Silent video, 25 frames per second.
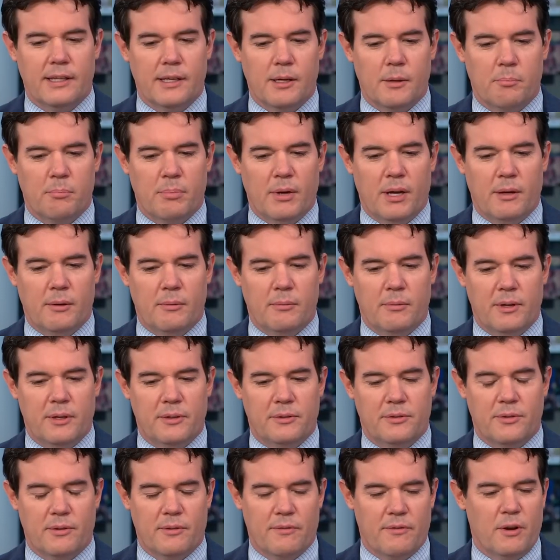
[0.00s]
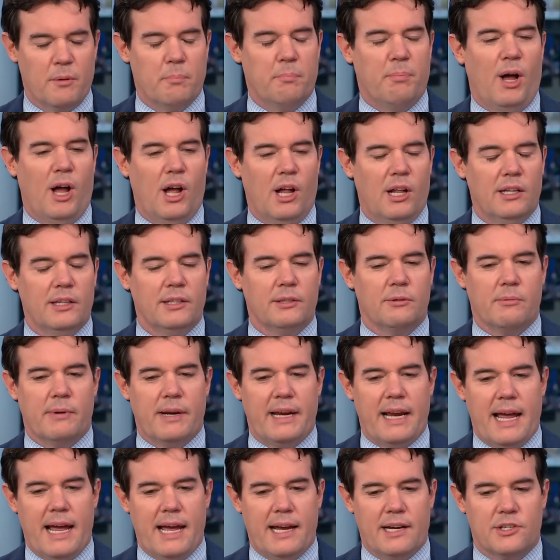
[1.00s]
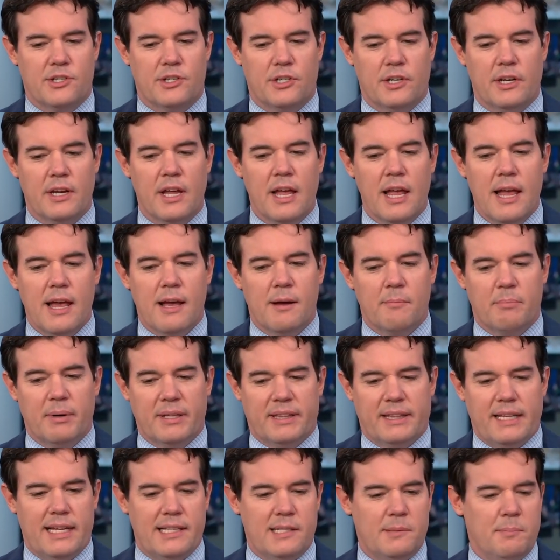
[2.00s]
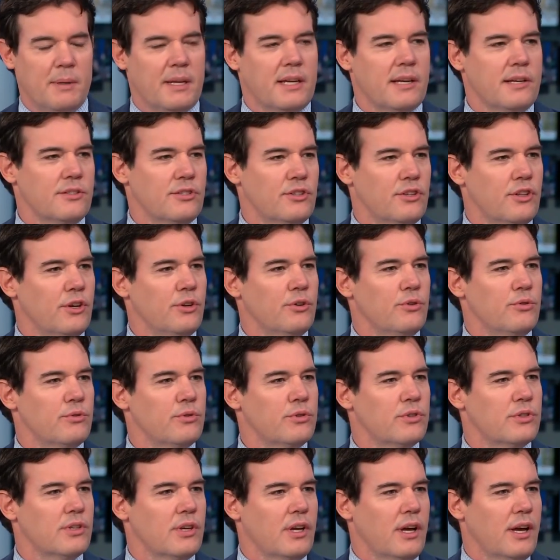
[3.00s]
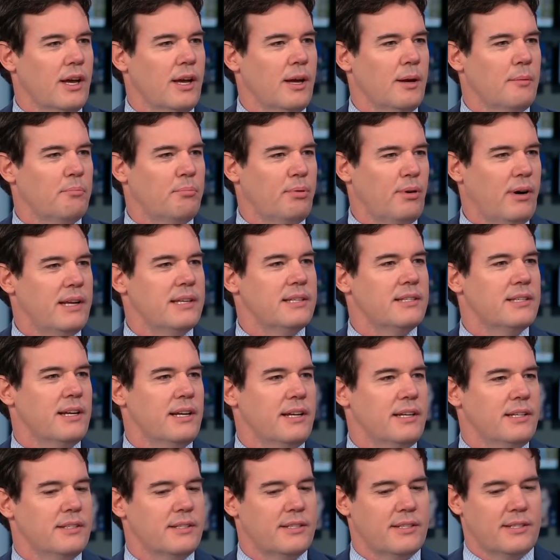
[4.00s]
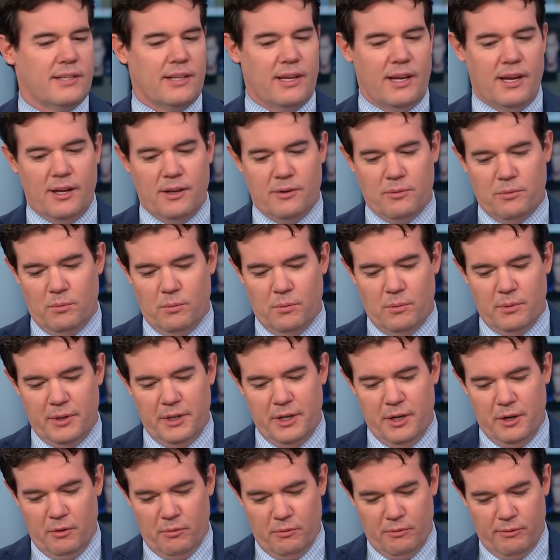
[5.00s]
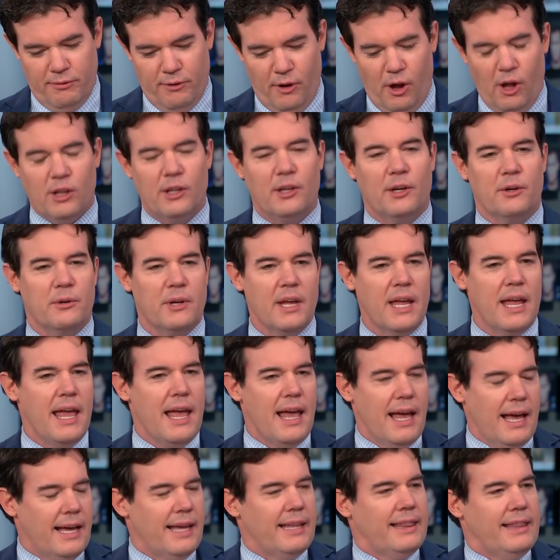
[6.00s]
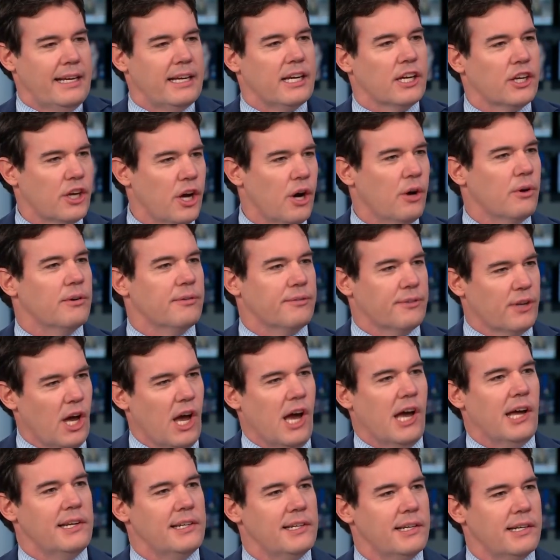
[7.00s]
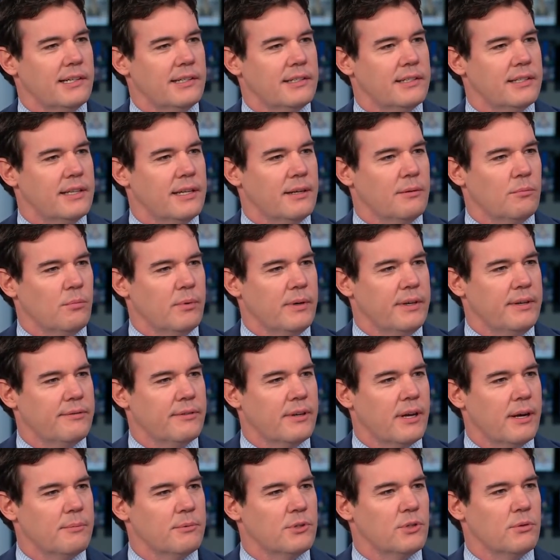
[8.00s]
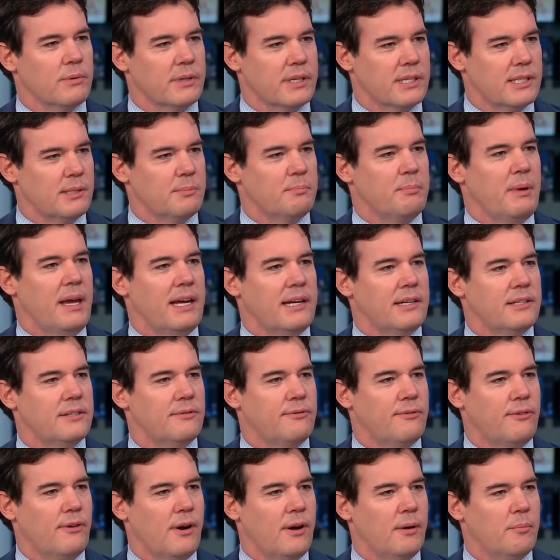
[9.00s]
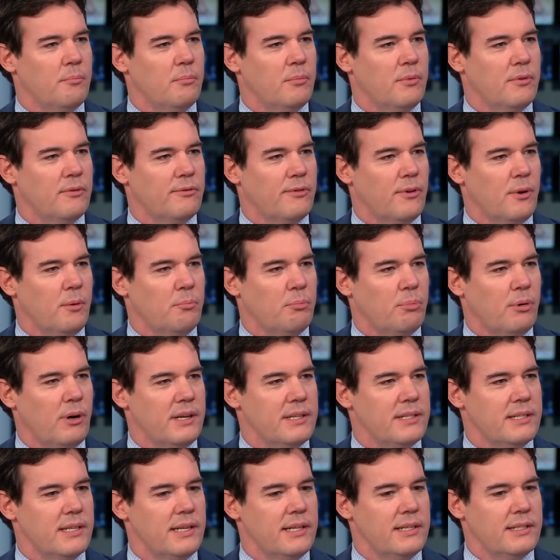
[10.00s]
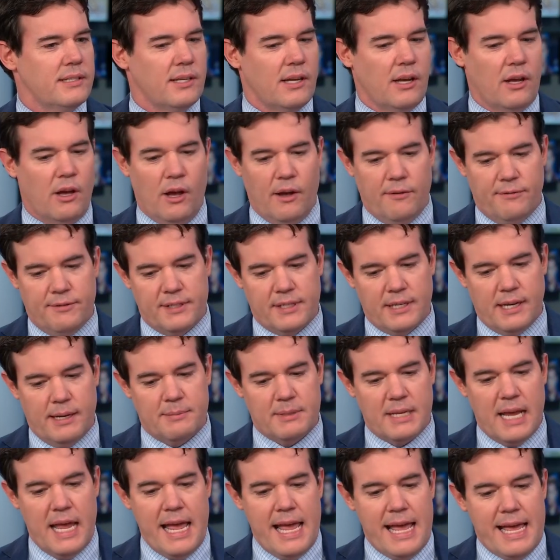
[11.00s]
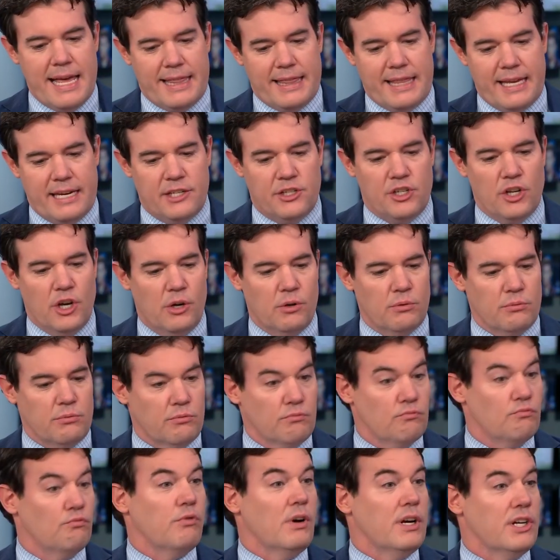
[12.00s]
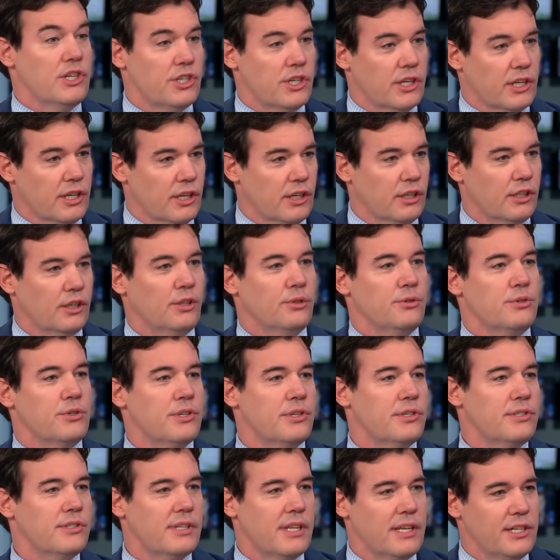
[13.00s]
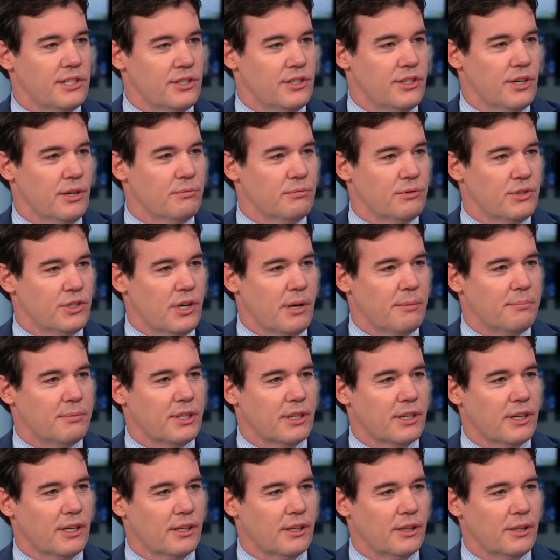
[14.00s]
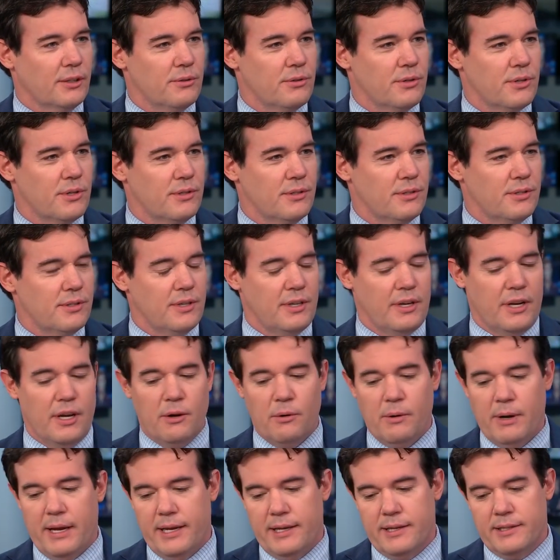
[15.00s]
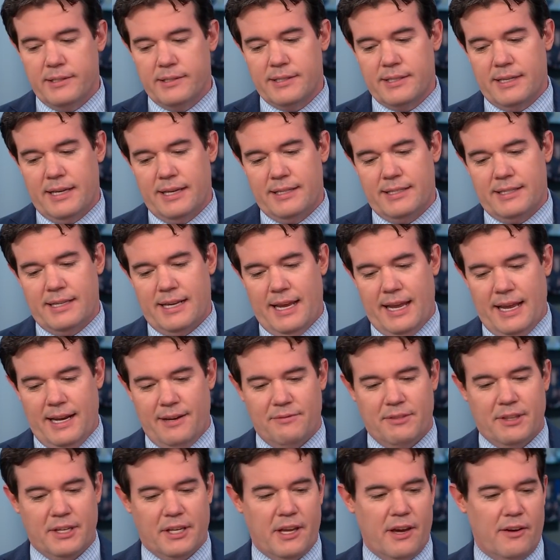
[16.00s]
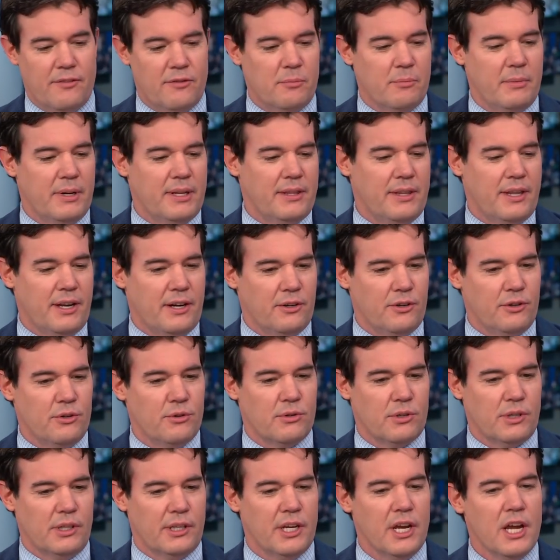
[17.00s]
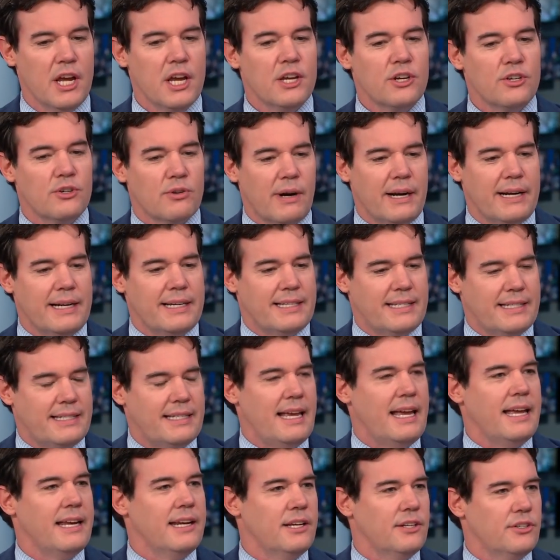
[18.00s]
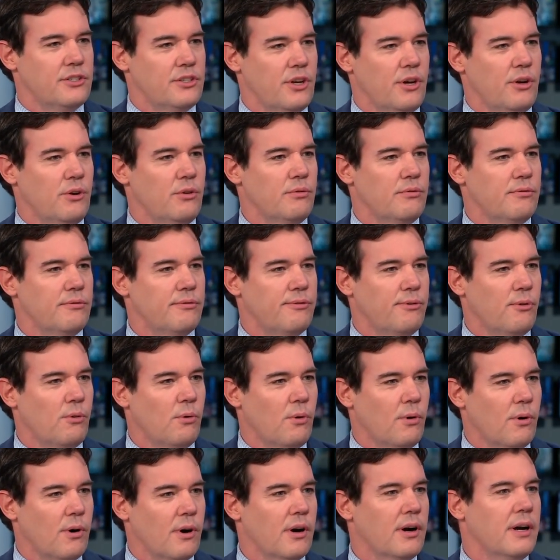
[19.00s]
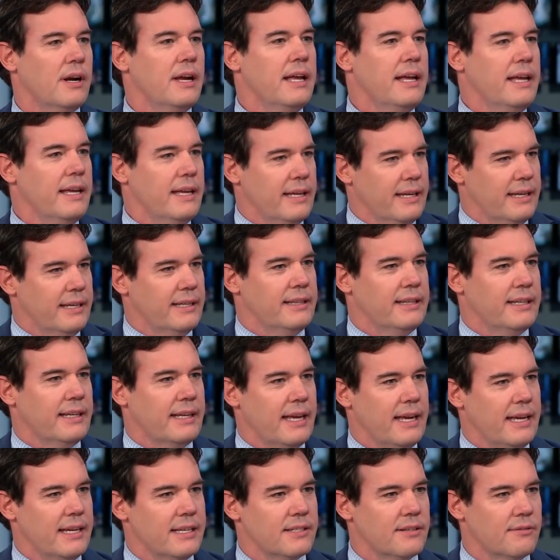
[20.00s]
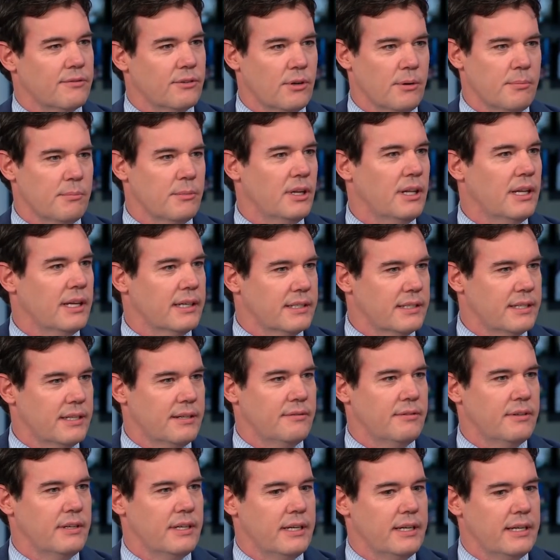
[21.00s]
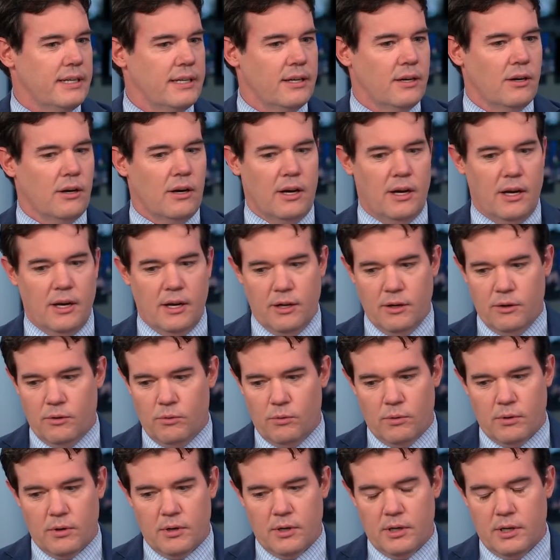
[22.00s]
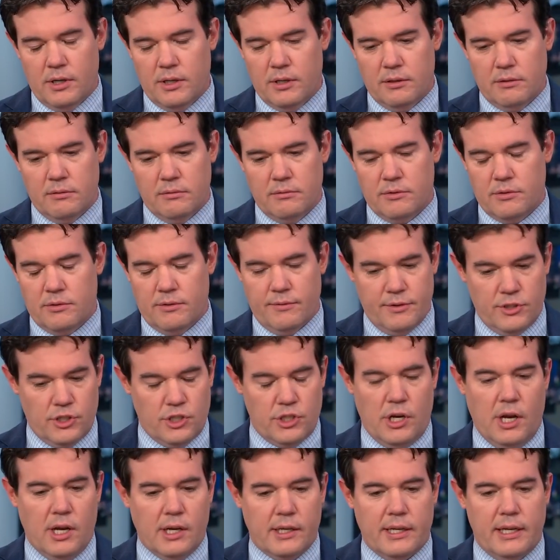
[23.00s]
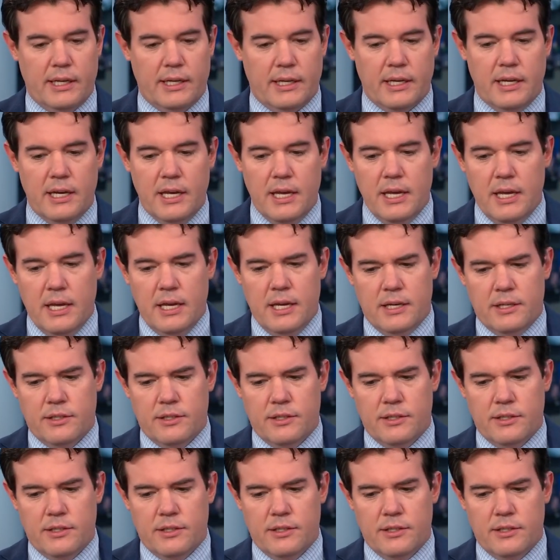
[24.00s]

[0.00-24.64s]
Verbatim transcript: frankly, a, a, a sort of an appalling reaction. But that's because those uh, presidents, uh, who, you know, followed, I think, a code of conduct that we've come to expect from from presidents. Uh, oftentimes, they don't rush to conclusions. They don't jump to conclusions. You know, as as head of the government, they're usually trying to set a tone for, in the case of criminal activity uh, or a, sort of a shocking